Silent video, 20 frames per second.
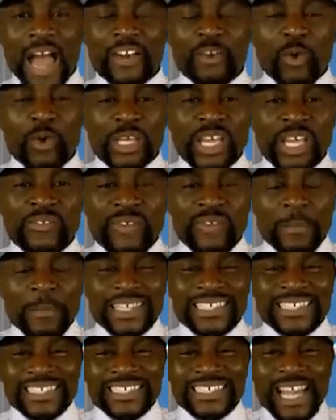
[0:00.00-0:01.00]
And it will give
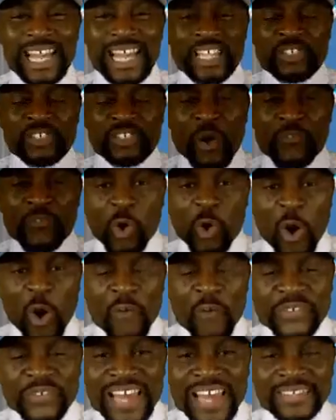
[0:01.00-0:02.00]
them a sense of
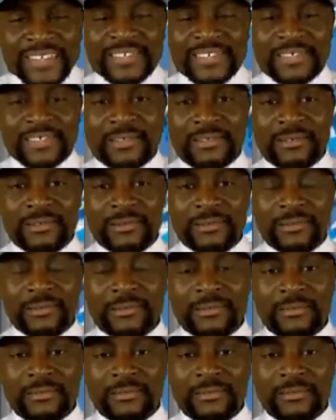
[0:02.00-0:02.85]
confidence